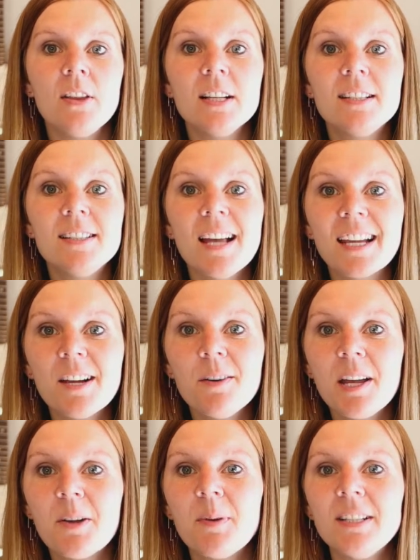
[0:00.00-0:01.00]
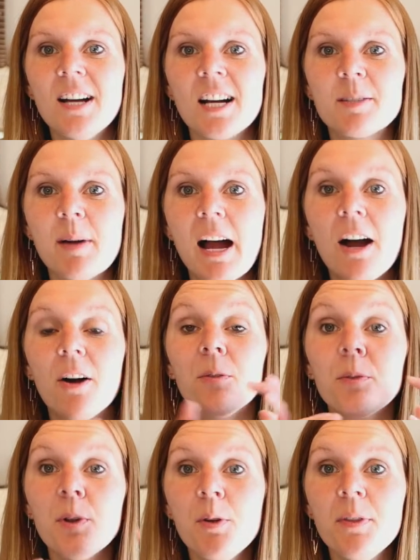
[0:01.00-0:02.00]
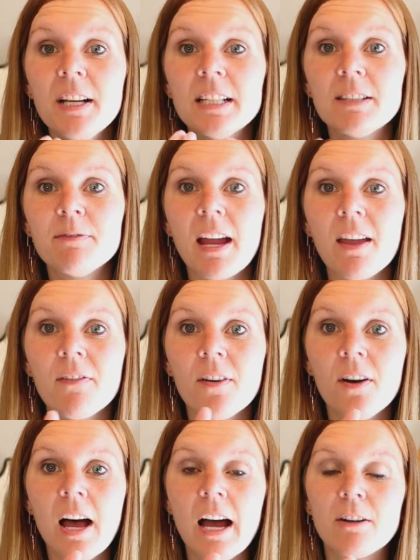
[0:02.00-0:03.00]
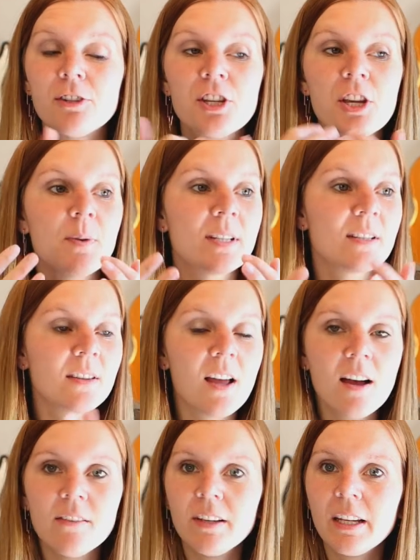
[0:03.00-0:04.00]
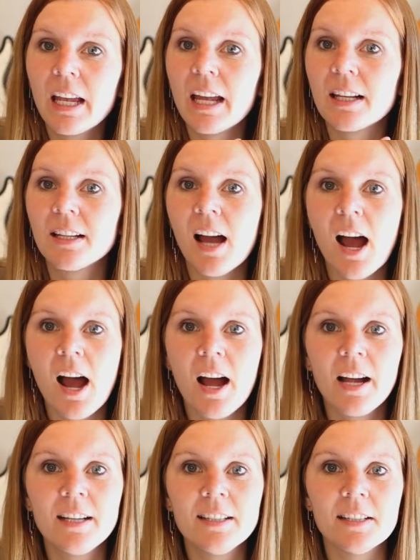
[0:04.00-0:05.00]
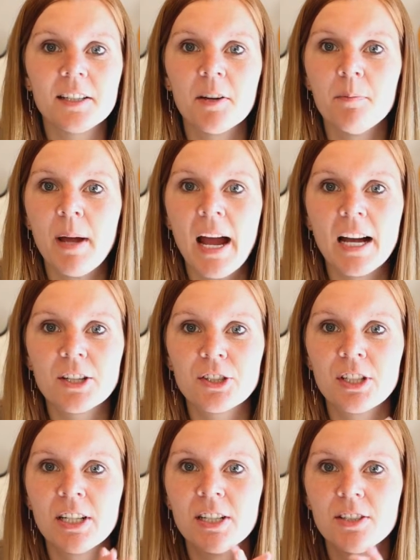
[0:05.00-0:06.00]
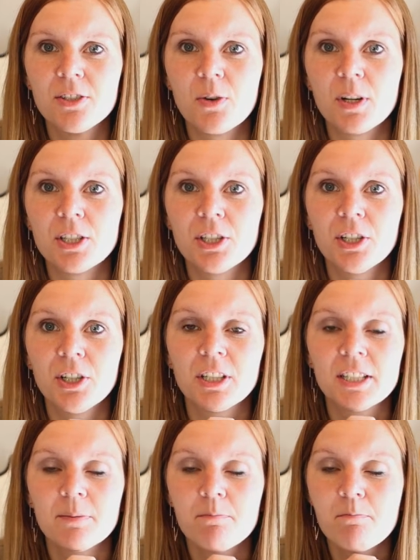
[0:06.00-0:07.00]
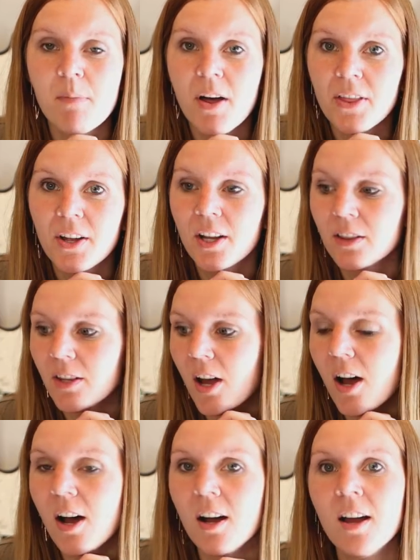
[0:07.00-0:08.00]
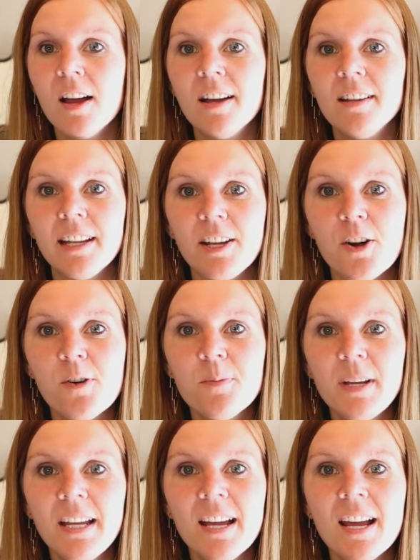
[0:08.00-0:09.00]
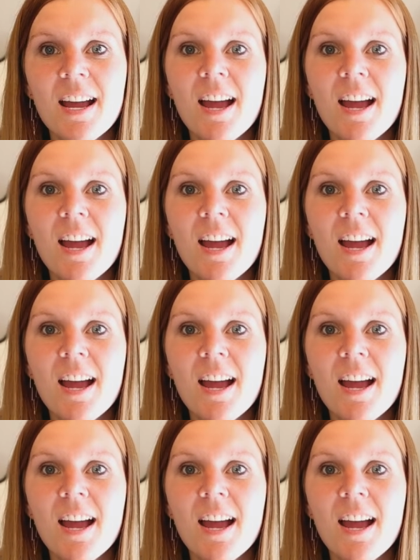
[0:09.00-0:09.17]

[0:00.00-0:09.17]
The second week we talked about how Ruth is faithful, how she was loving and kind and compassionate towards her mother in law, Naomi.